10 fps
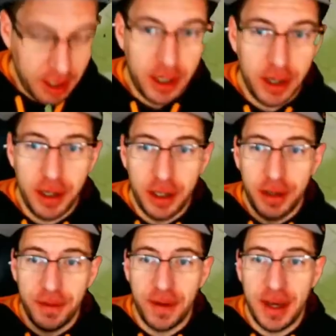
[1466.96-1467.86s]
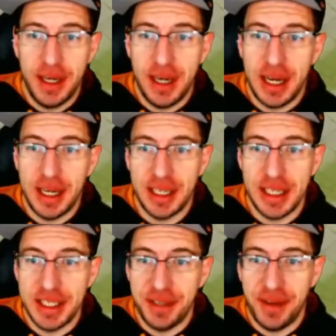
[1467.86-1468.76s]
Good fight,
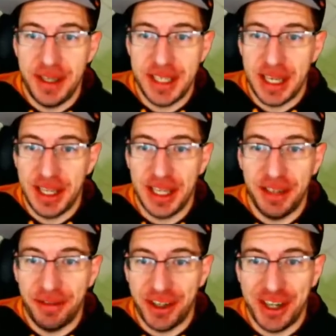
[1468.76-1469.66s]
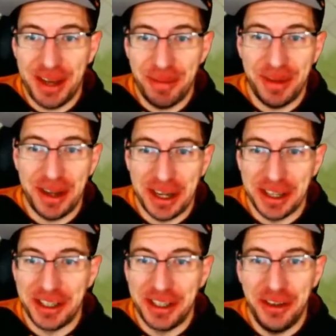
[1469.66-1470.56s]
kissy face at the end of your name.
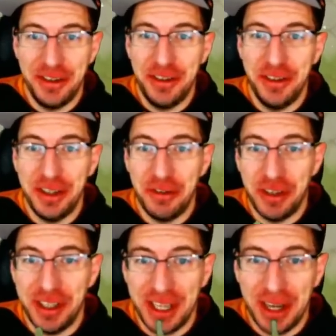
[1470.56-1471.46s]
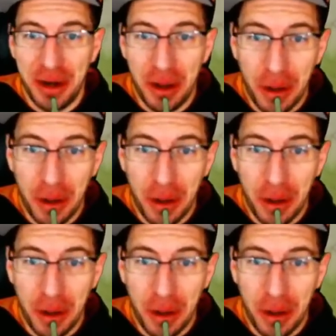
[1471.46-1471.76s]
You did really good.